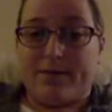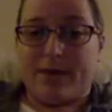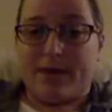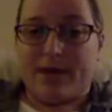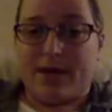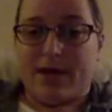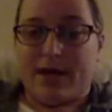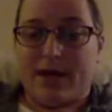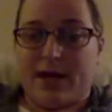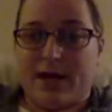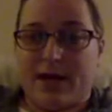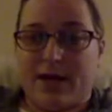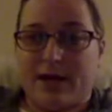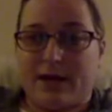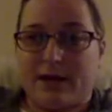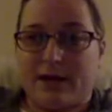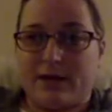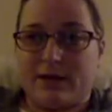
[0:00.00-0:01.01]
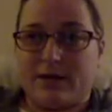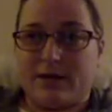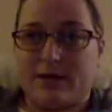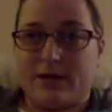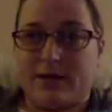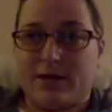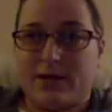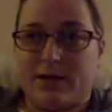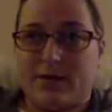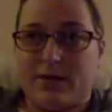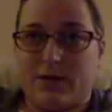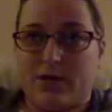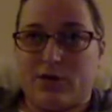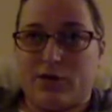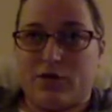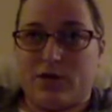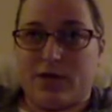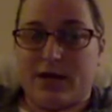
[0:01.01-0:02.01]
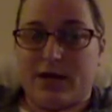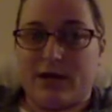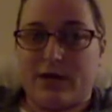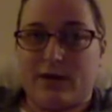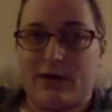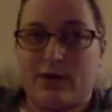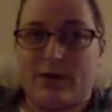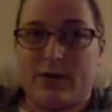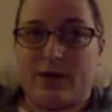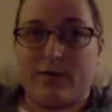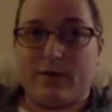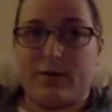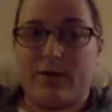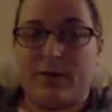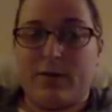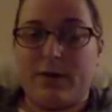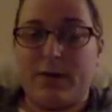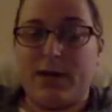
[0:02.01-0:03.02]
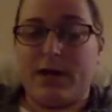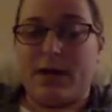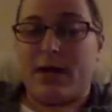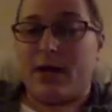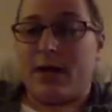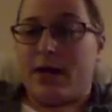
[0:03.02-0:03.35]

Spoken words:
and they joined or whatever, maybe